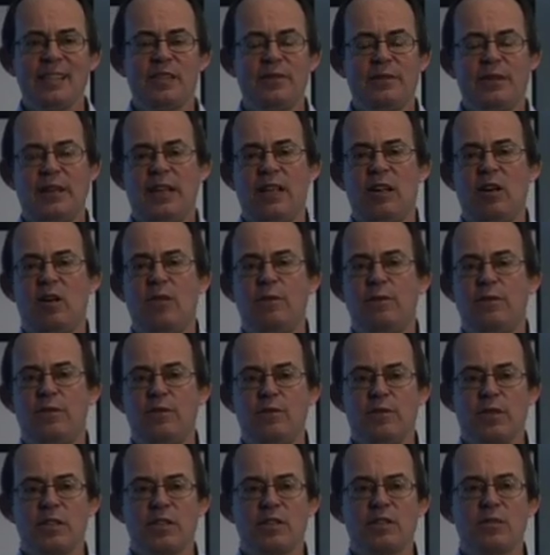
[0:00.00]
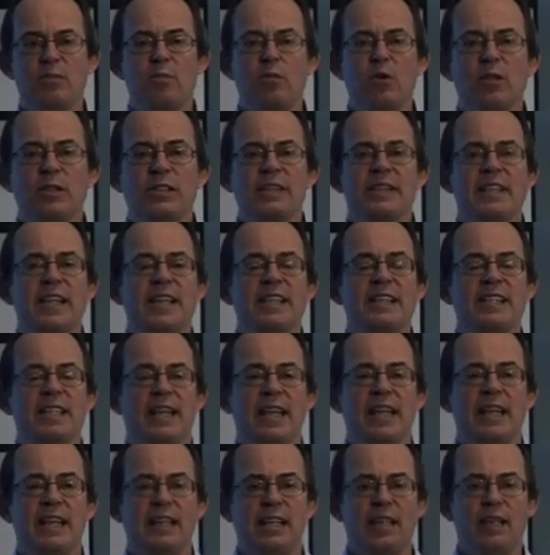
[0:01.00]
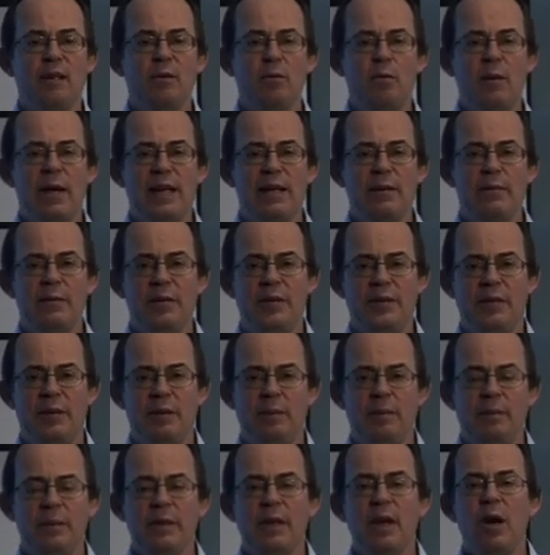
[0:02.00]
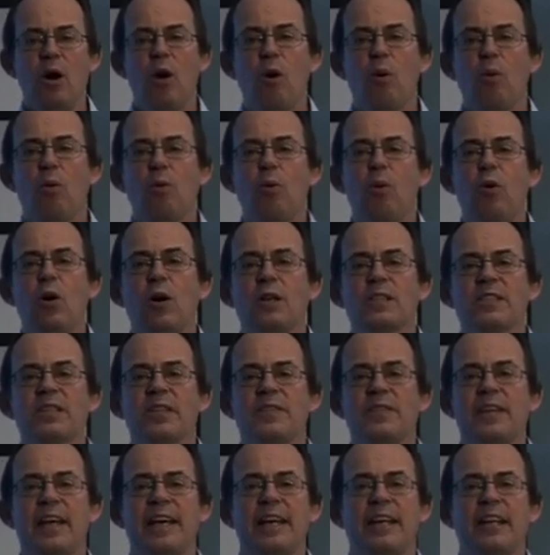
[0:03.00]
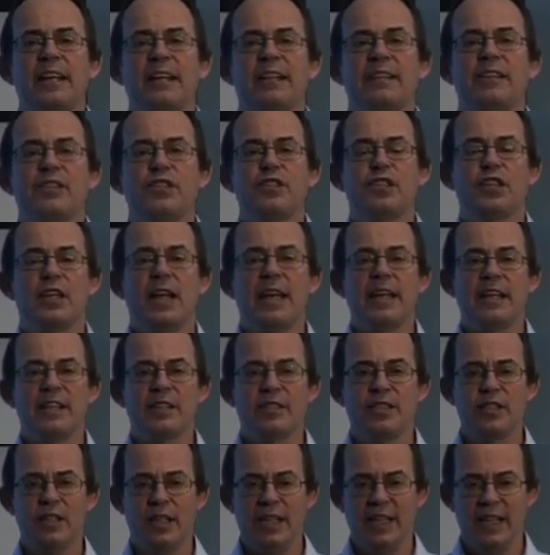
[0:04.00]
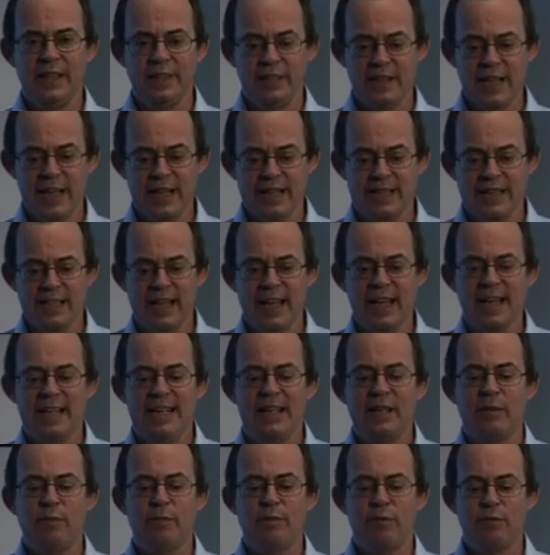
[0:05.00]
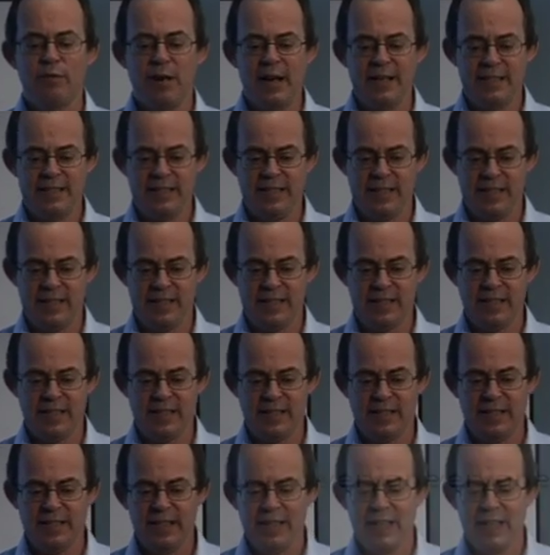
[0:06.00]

of the conference, what are they taking away with them? What are they going to change in their daily practice?